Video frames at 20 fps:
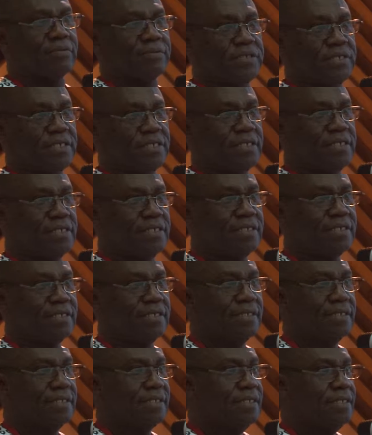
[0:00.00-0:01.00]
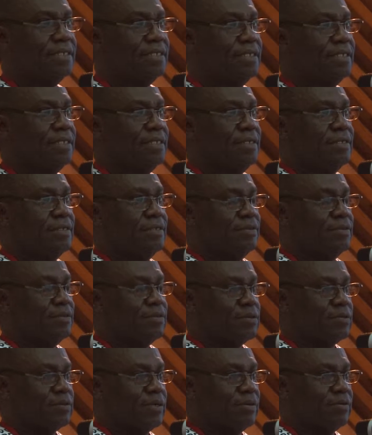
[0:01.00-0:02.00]
options.
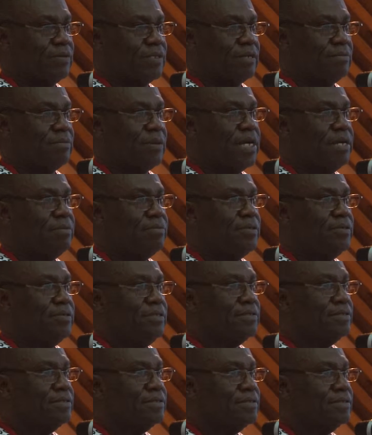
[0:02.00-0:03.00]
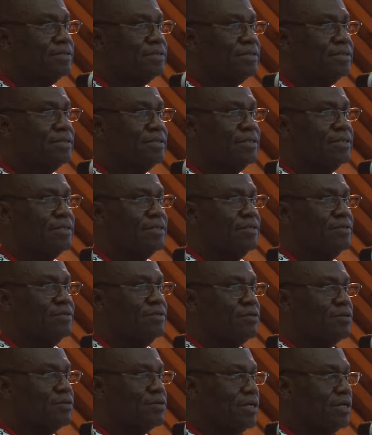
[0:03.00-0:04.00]
You swear with the Bible,
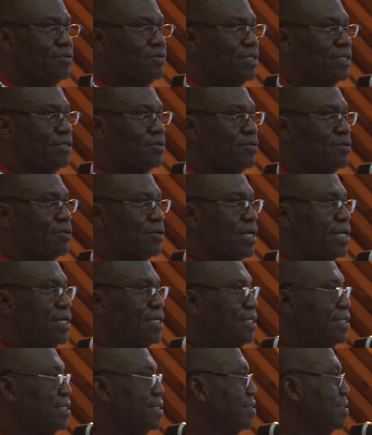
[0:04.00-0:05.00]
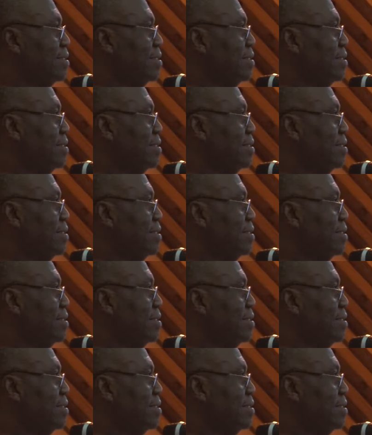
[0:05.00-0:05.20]
you swear with the Quran,